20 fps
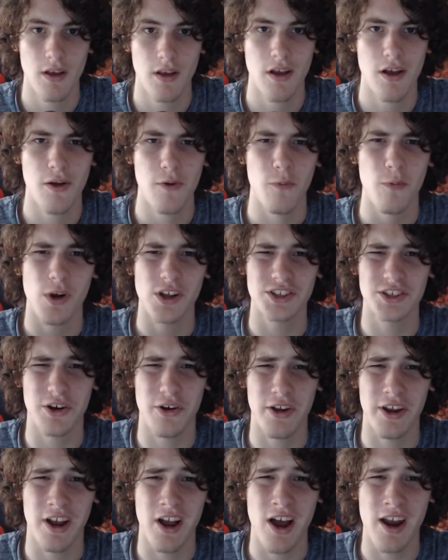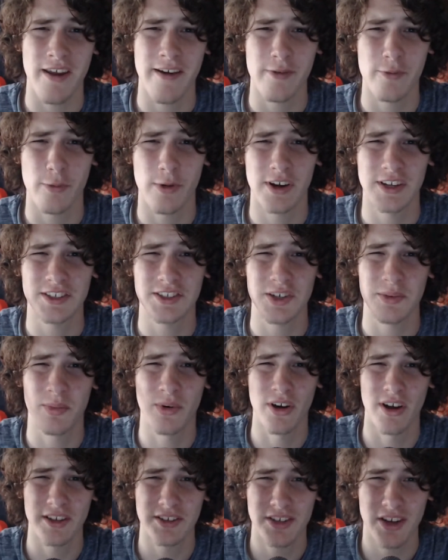What's going on, everyone? It's your
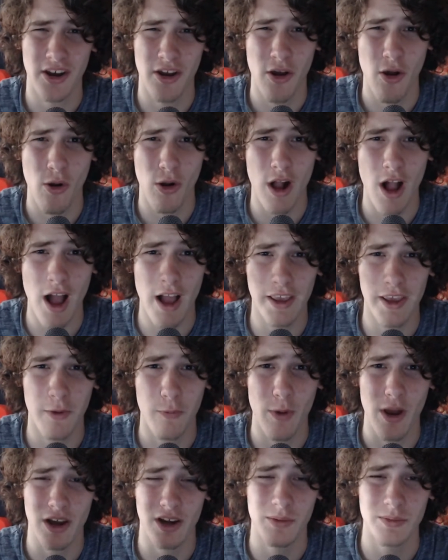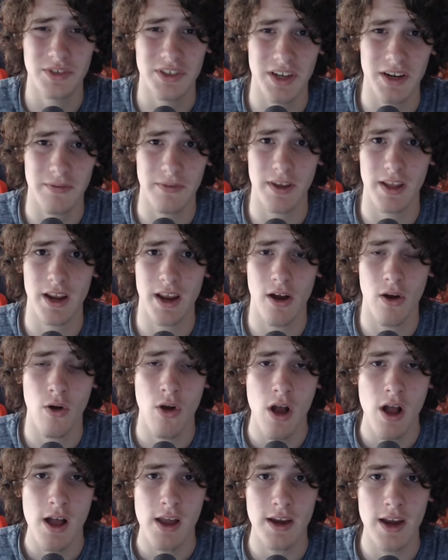boy Eternal Hokage. Welcome to the video.
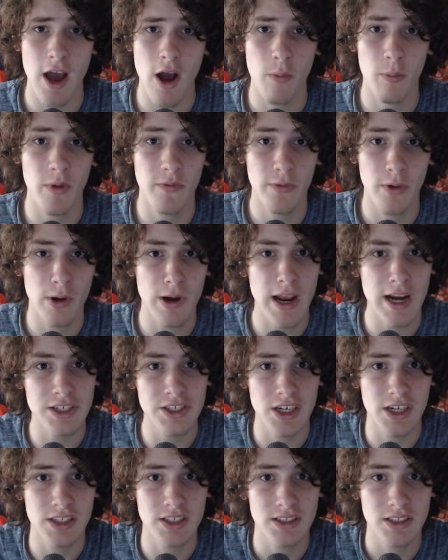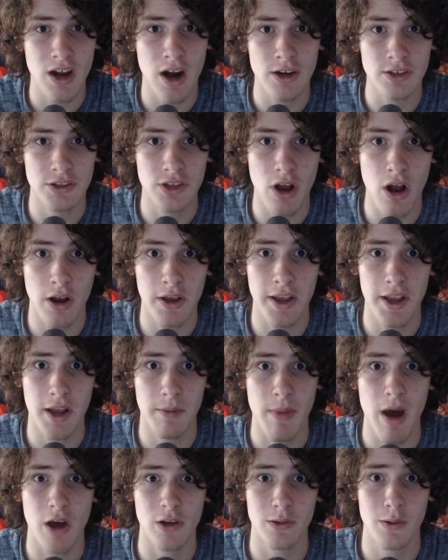Now, before I actually start talking
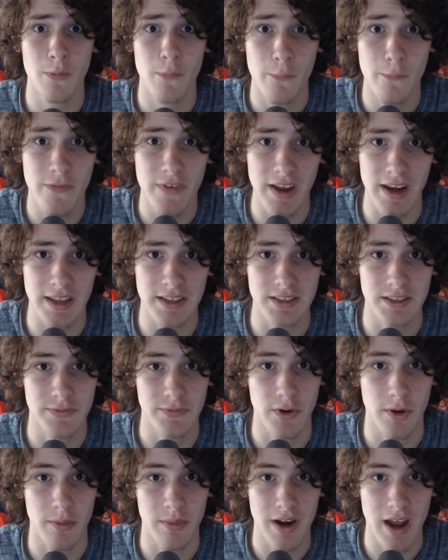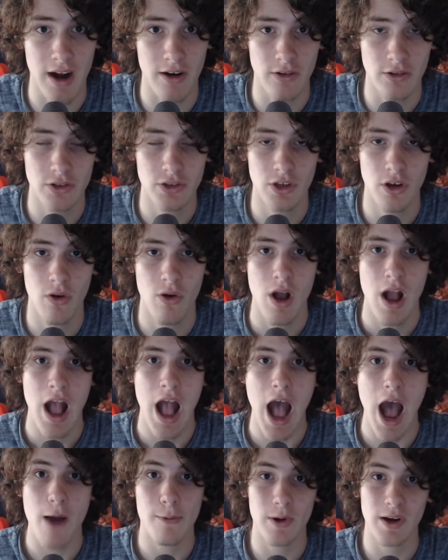about villains from Naruto,
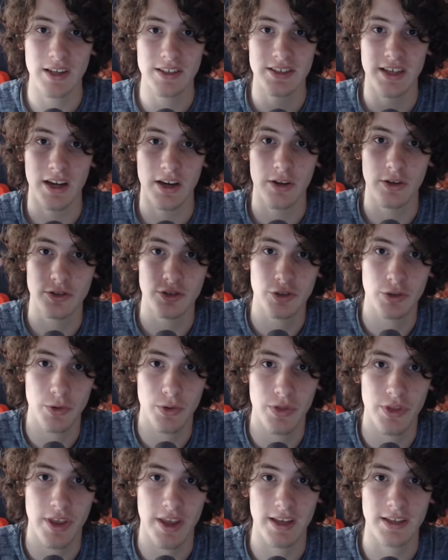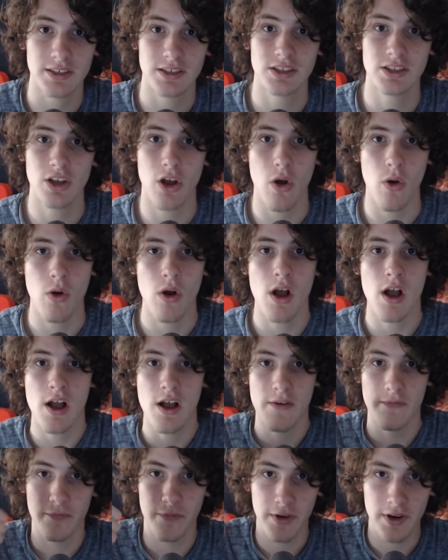I want to tell you two things. So,
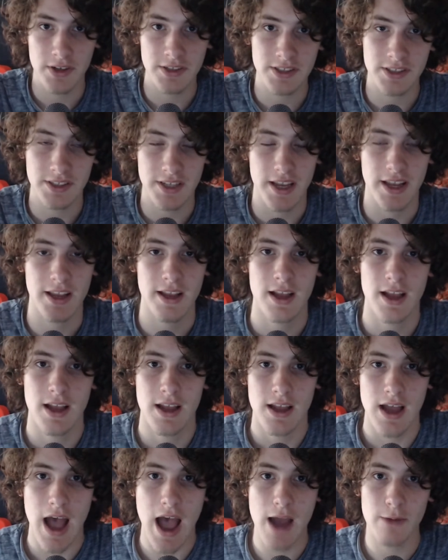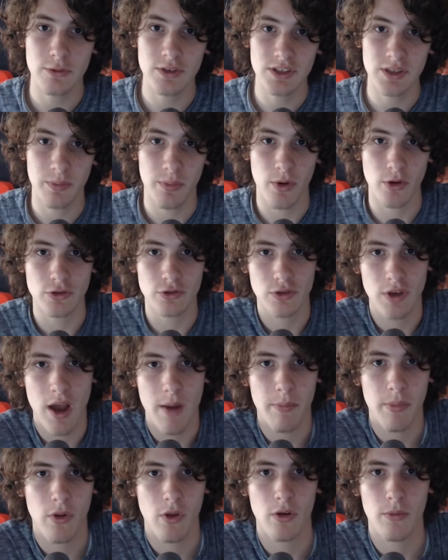first thing, I was supposed to
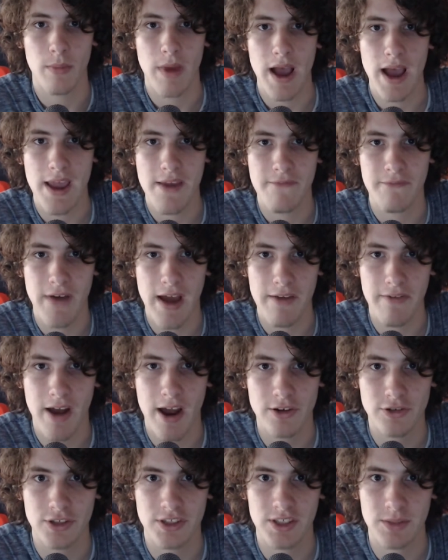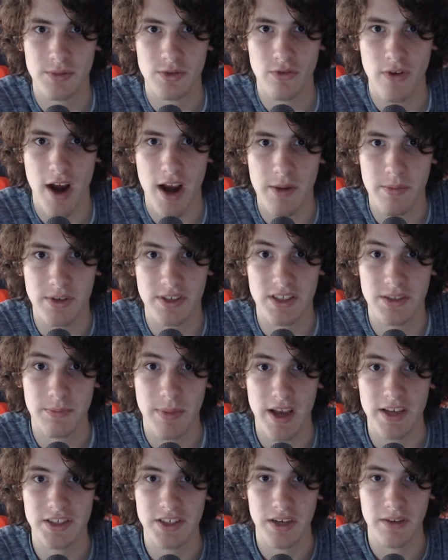upload my 500 subscribers
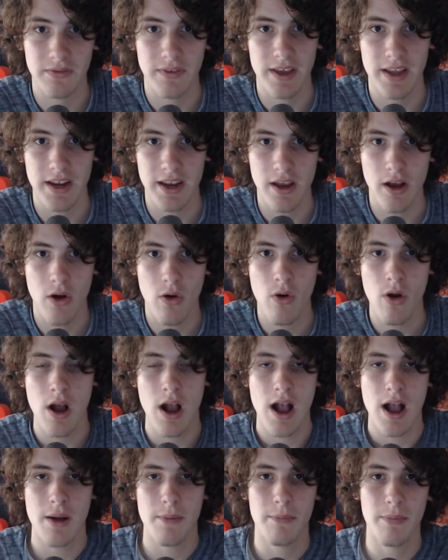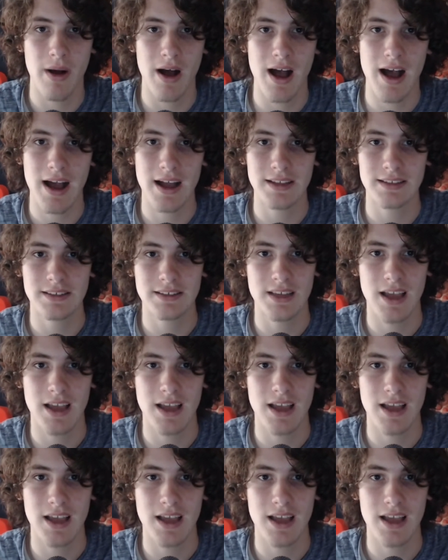special video, but